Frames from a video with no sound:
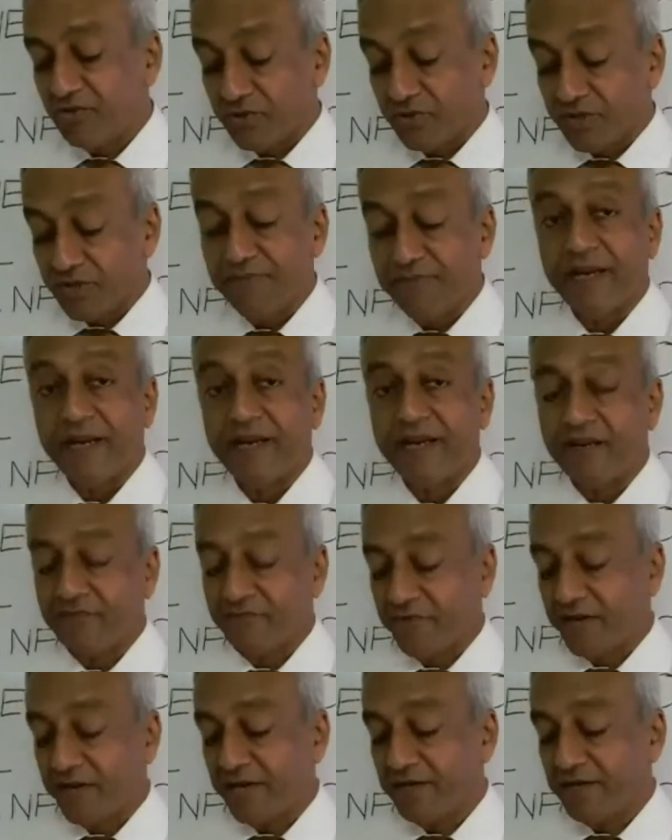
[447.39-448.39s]
So this
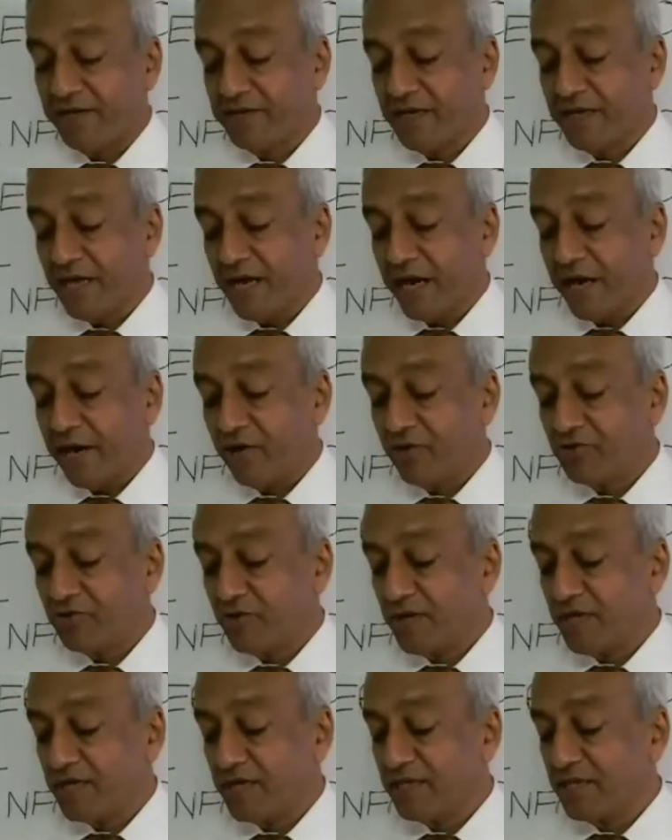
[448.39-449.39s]
paragraph reads, I
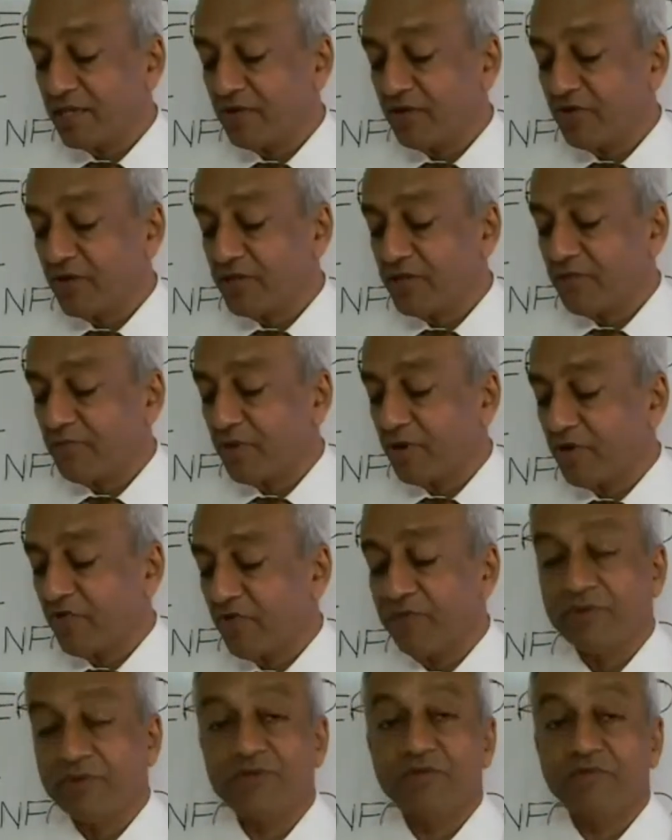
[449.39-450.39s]
also understand that during the
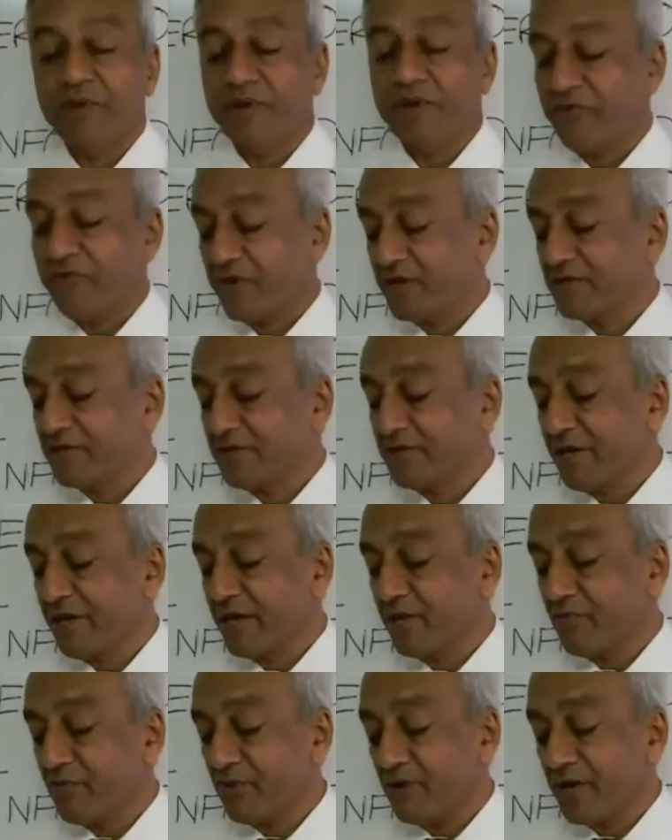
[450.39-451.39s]
performance of my fitness
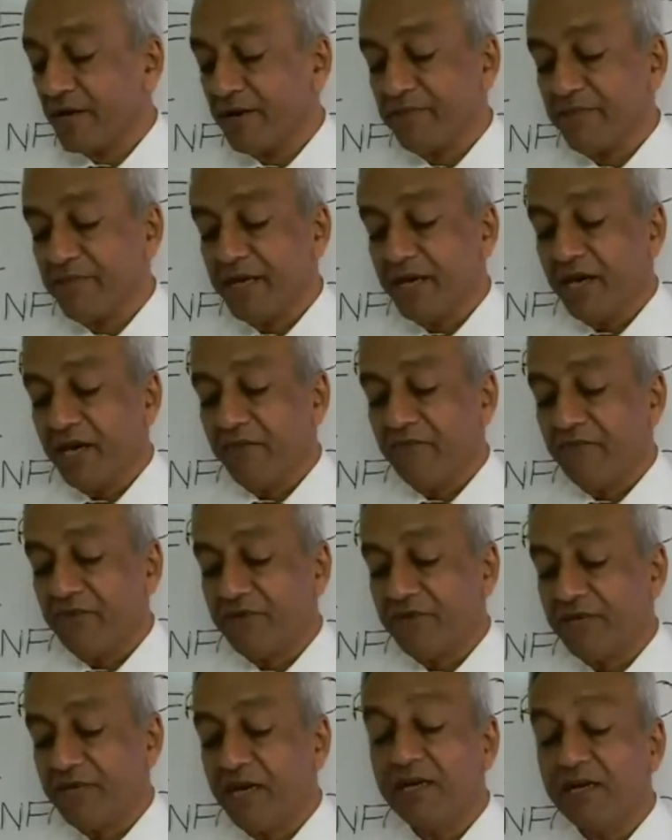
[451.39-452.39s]
training program,
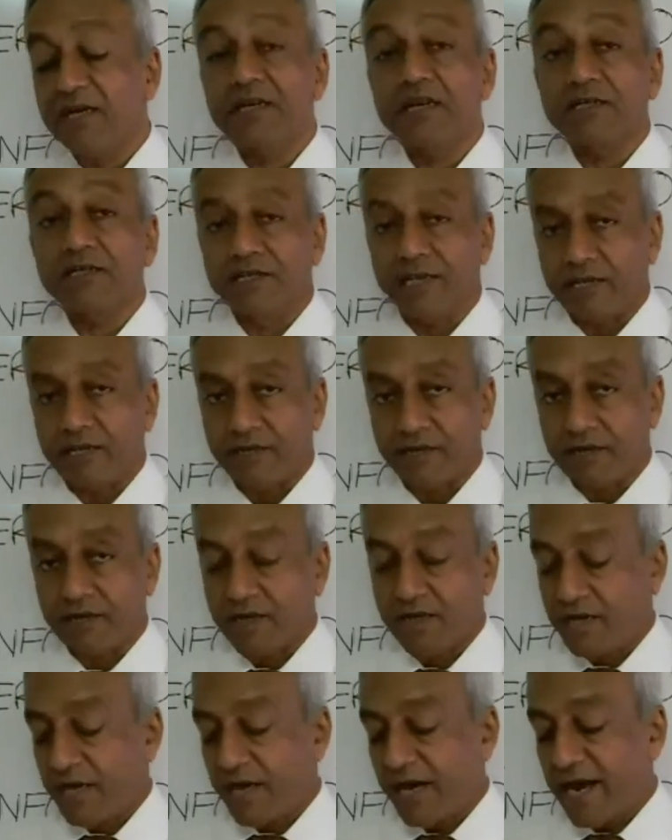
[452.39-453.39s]
physical touching
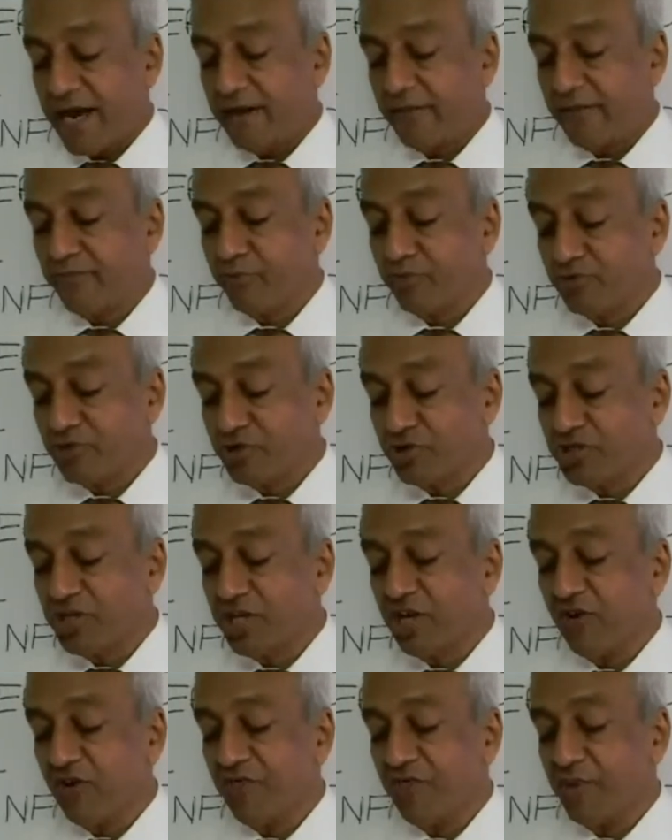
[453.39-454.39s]
and
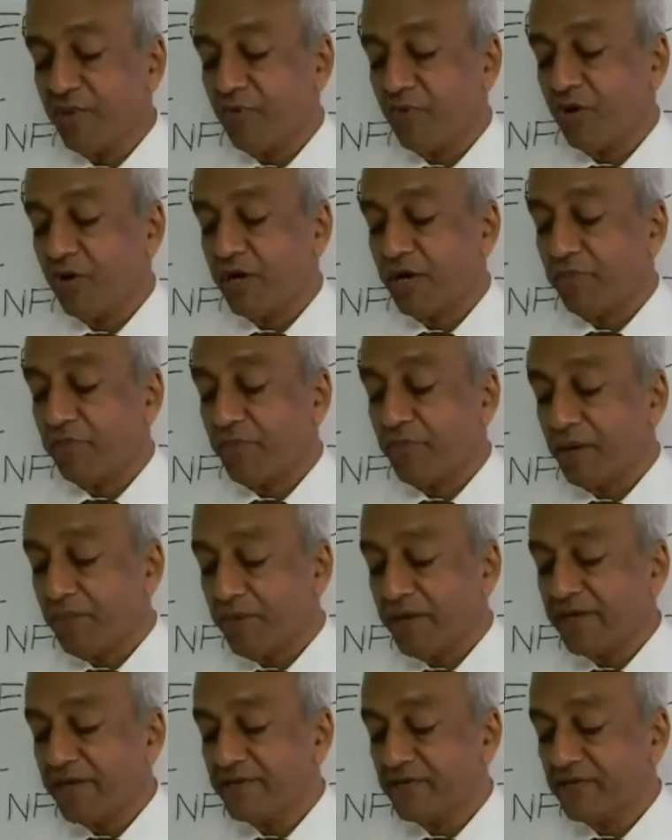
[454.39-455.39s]
positioning of my body may
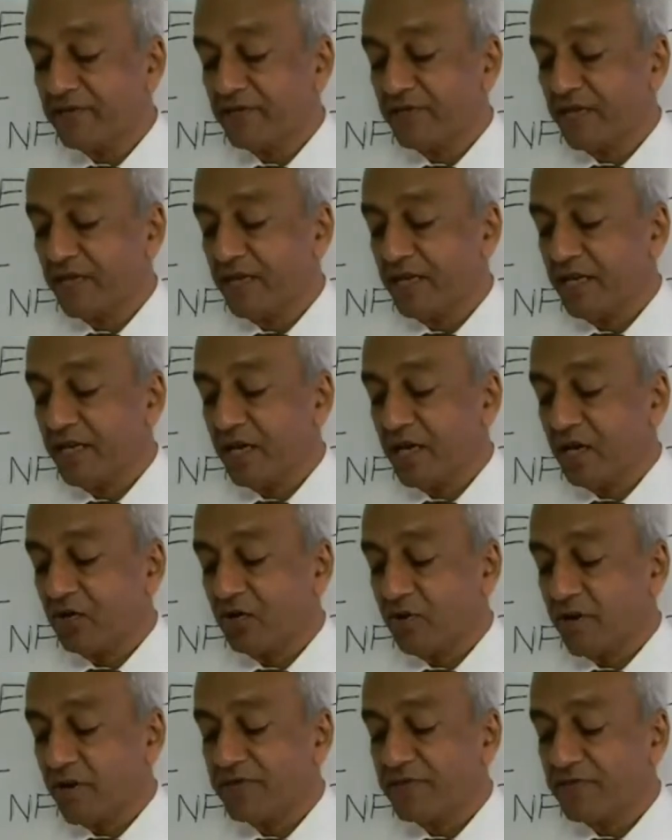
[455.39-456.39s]
be necessary
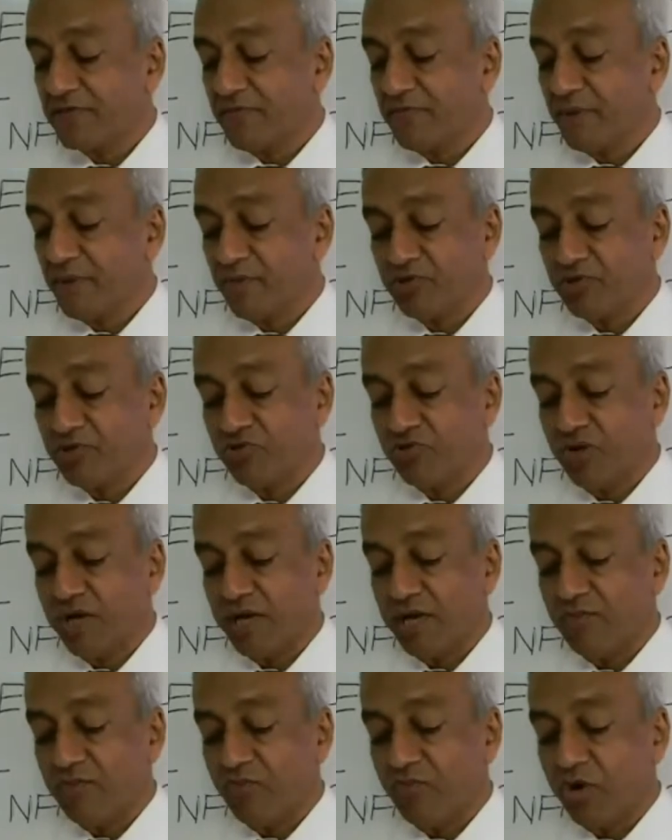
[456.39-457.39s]
to assess my
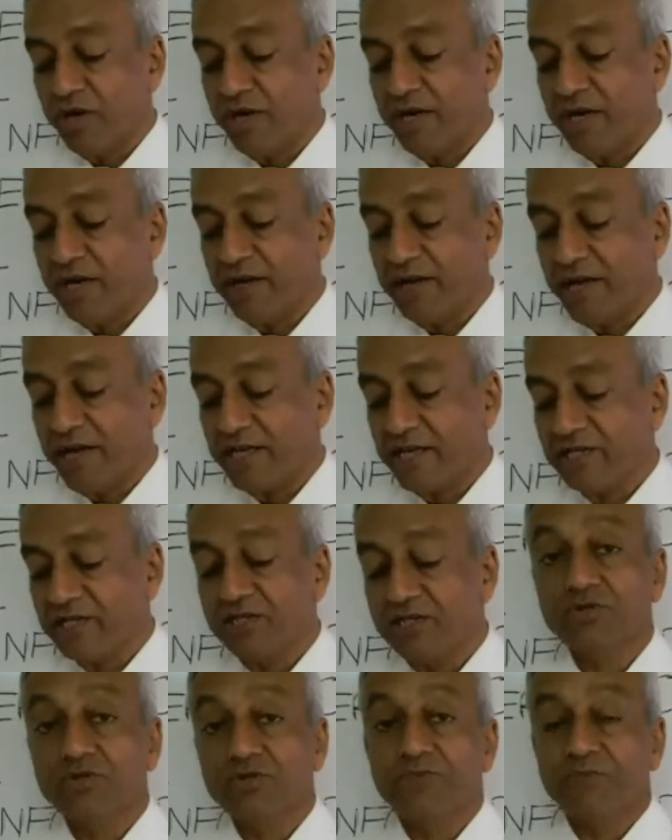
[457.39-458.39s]
muscular and bodily
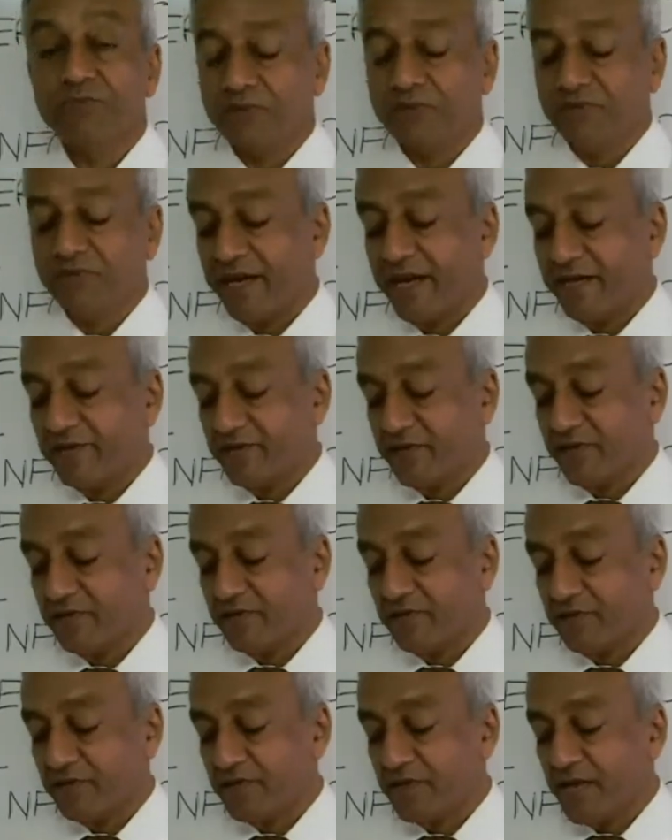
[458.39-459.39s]
reactions to specific
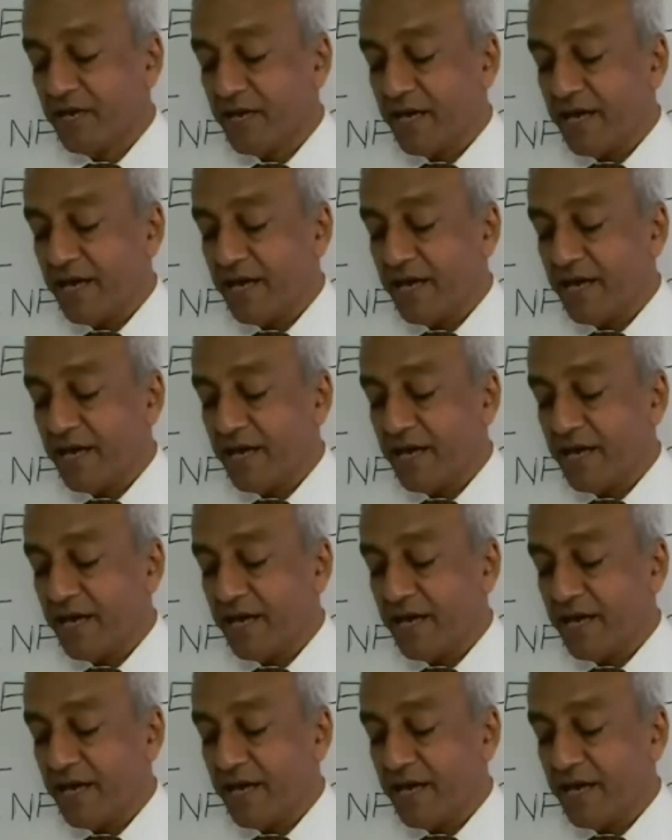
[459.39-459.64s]
exercises,